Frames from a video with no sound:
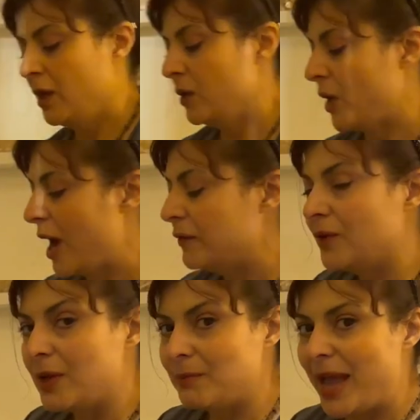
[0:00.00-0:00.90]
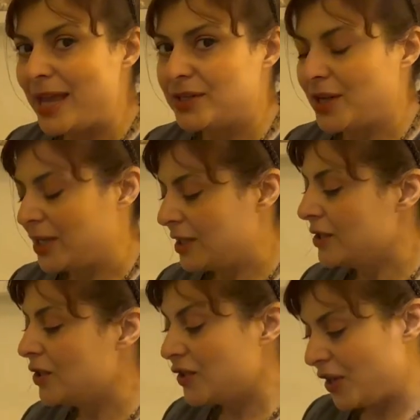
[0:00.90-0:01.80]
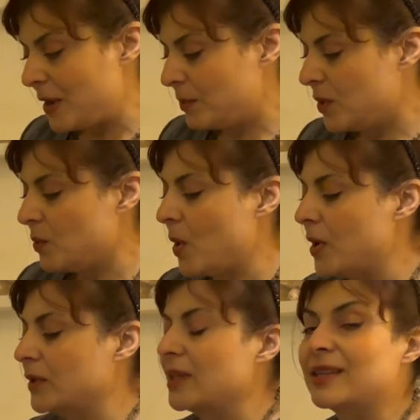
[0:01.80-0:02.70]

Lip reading: you have to imagine the shape you want